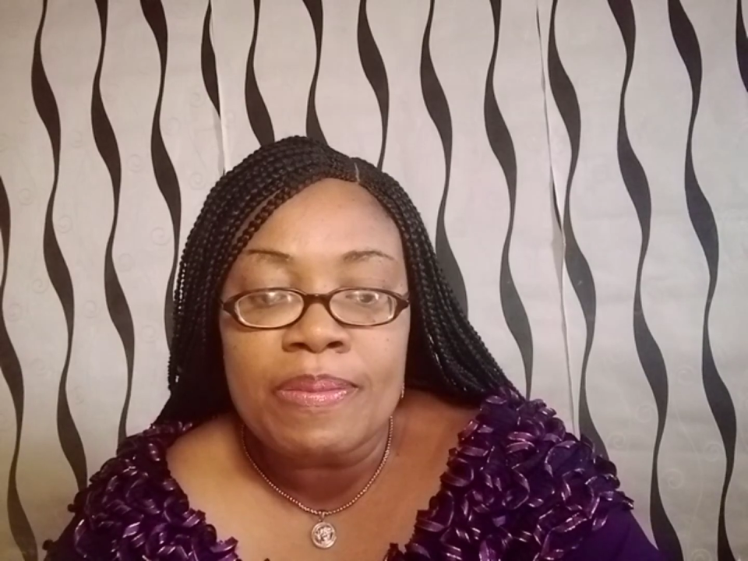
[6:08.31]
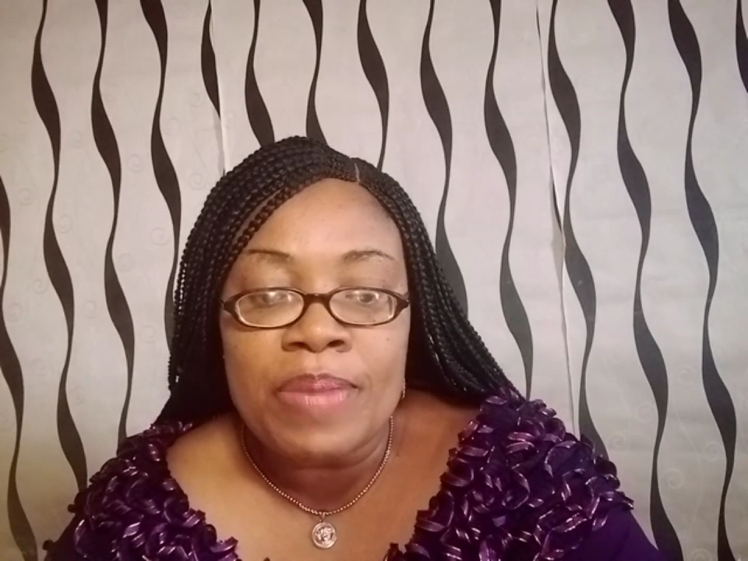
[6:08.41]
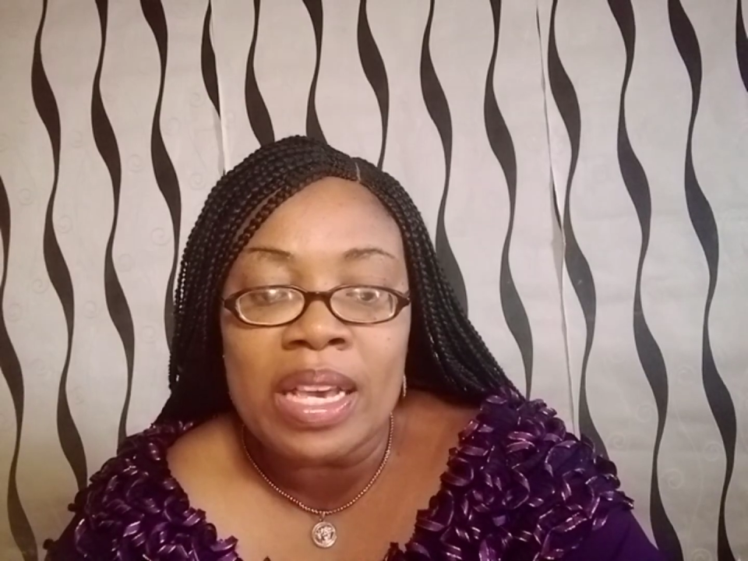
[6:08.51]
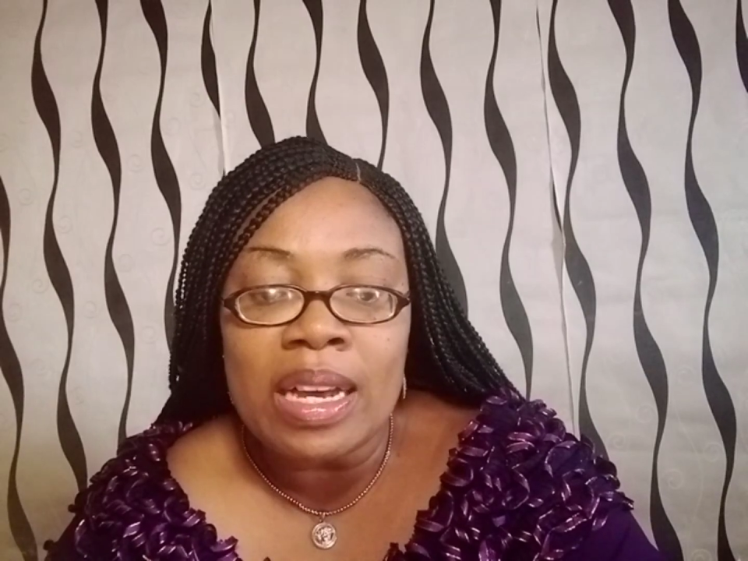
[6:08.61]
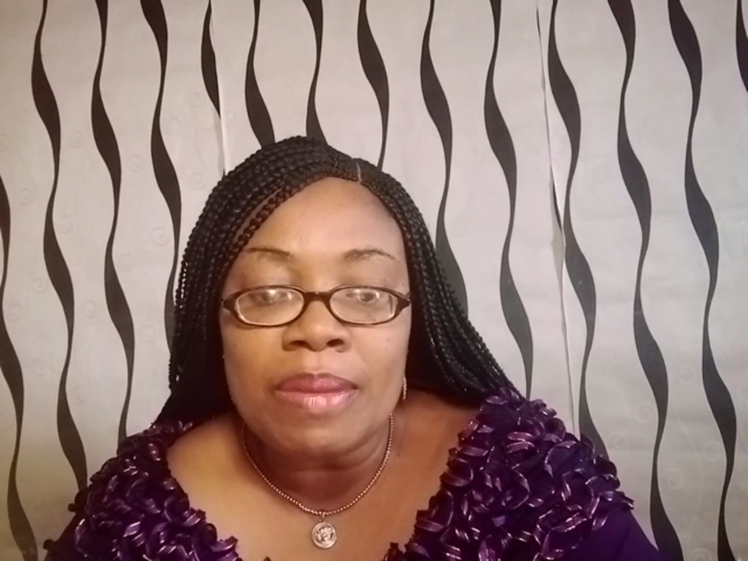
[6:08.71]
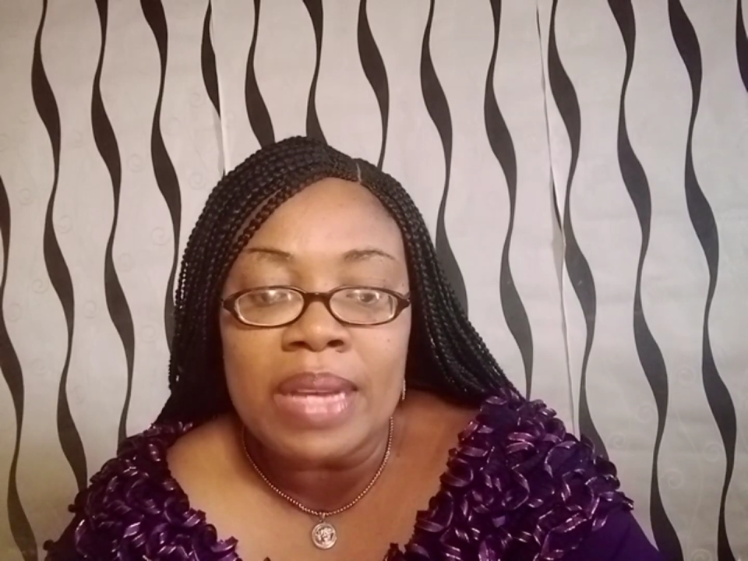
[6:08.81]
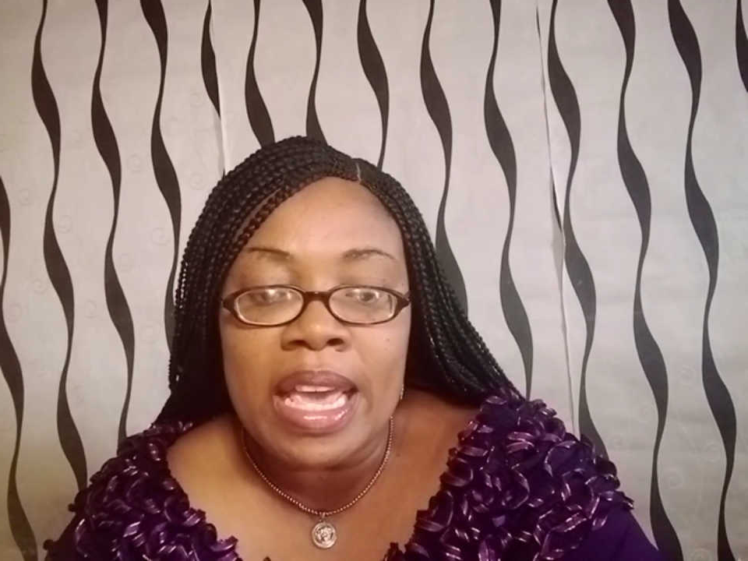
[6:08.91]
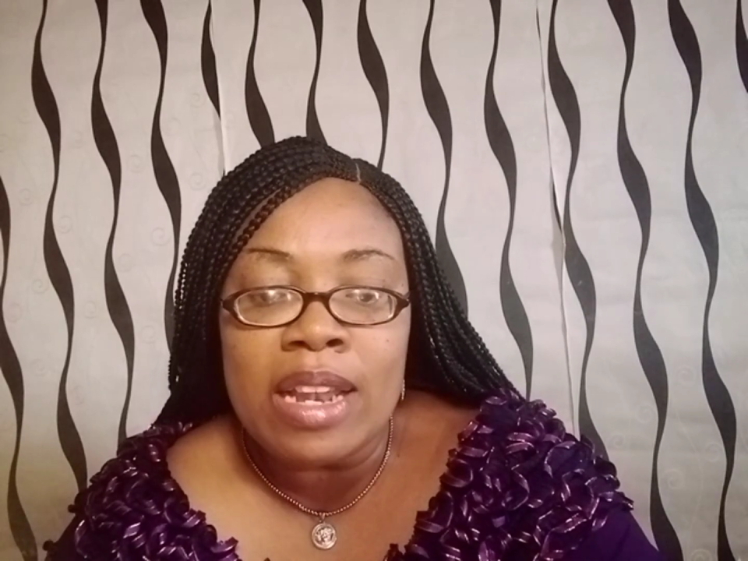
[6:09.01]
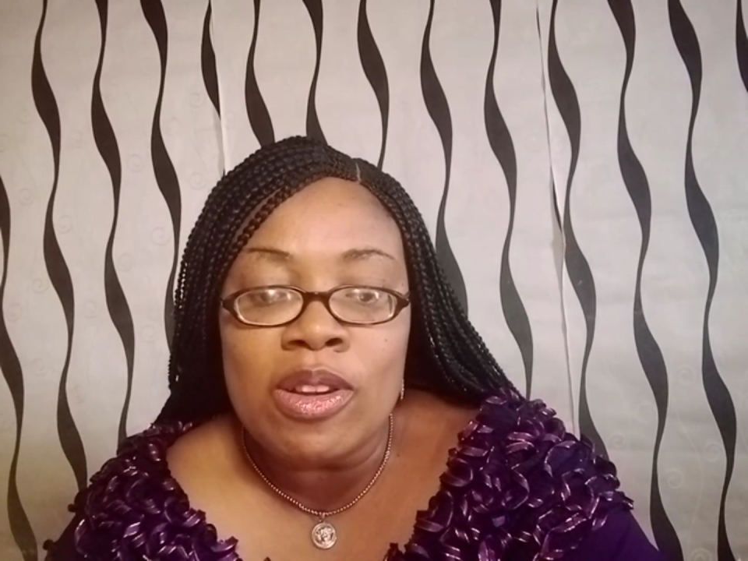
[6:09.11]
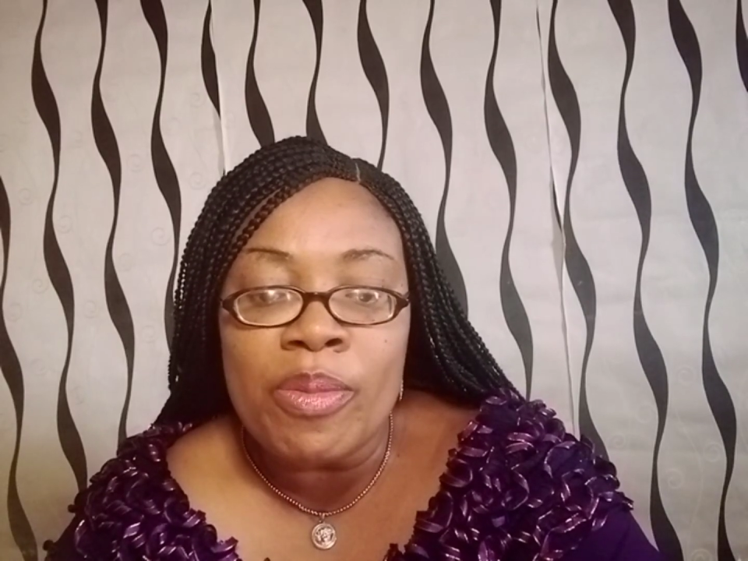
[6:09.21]
become
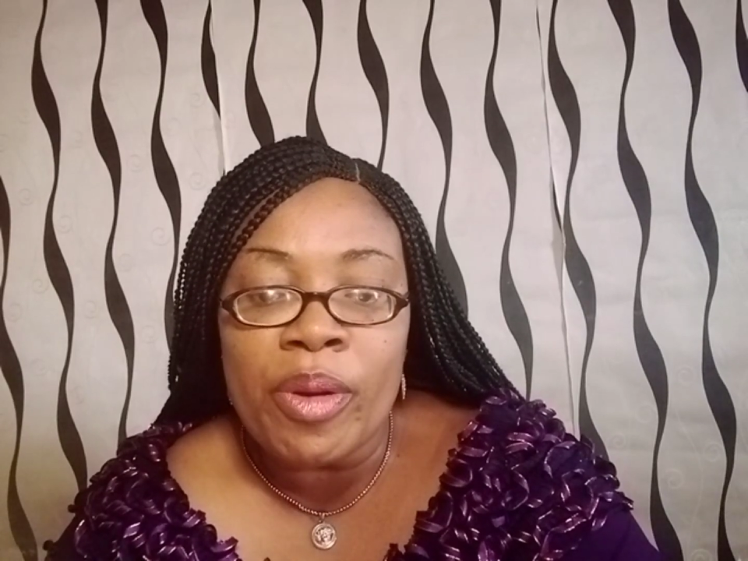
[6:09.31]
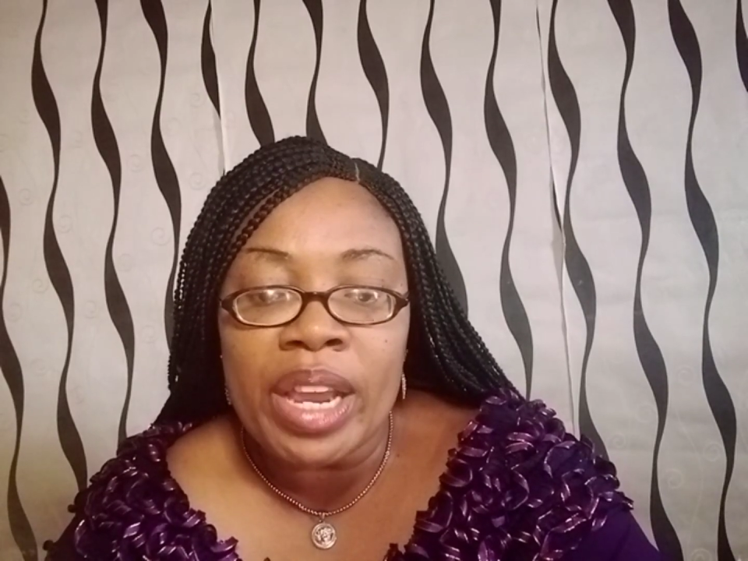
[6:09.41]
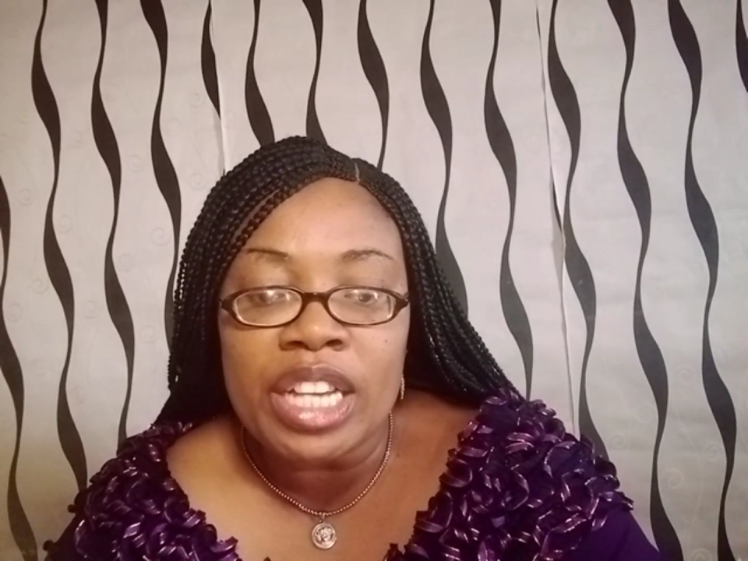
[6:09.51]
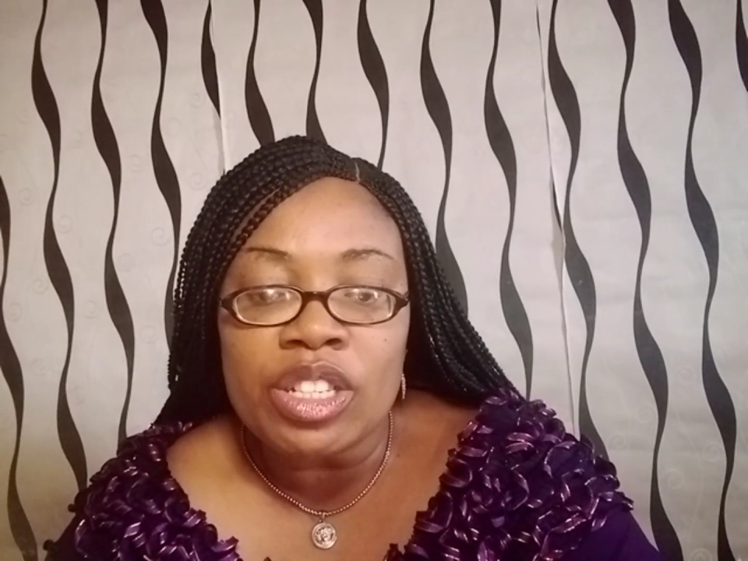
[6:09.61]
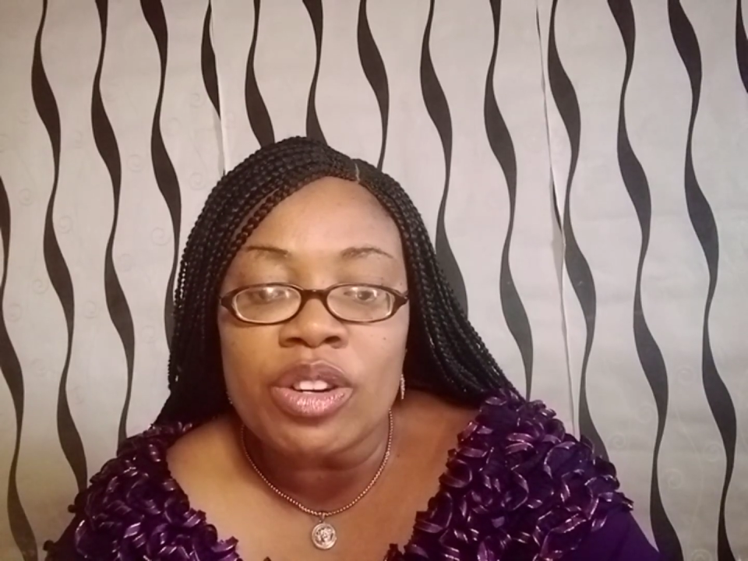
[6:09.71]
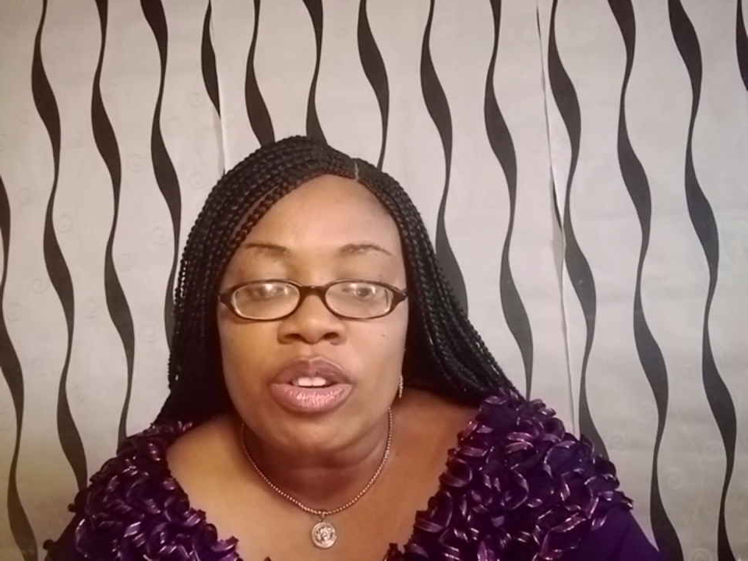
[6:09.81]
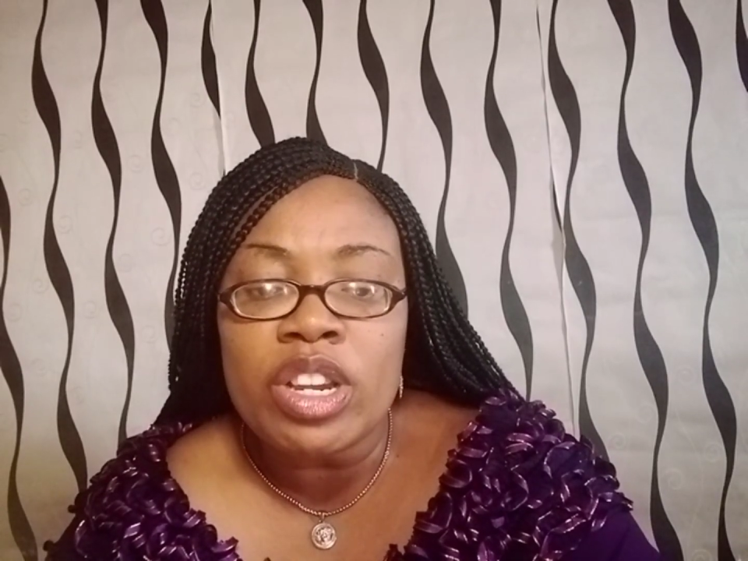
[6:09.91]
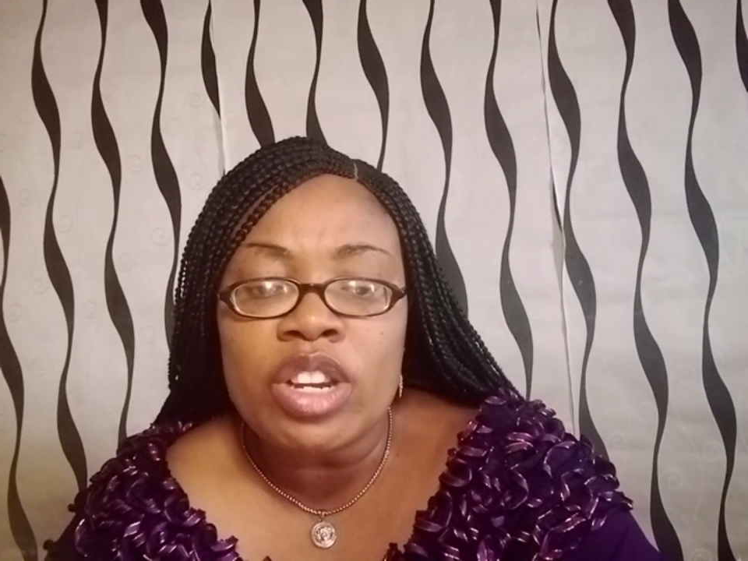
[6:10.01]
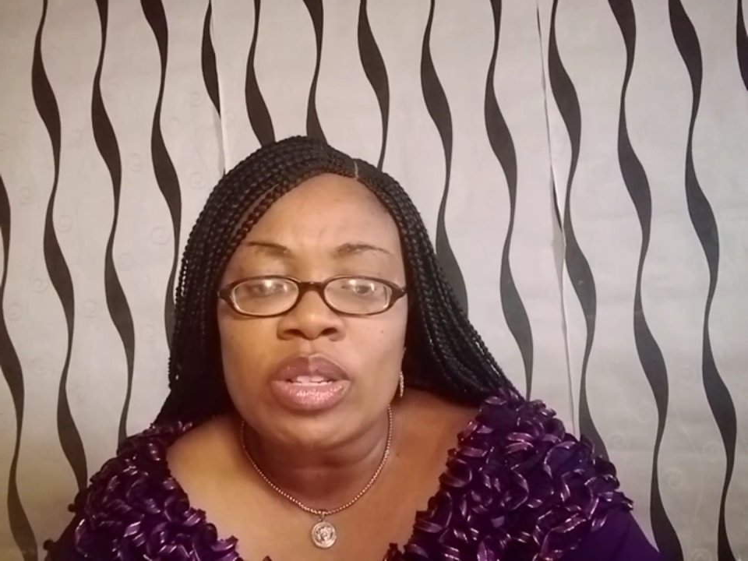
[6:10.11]
a lubrication,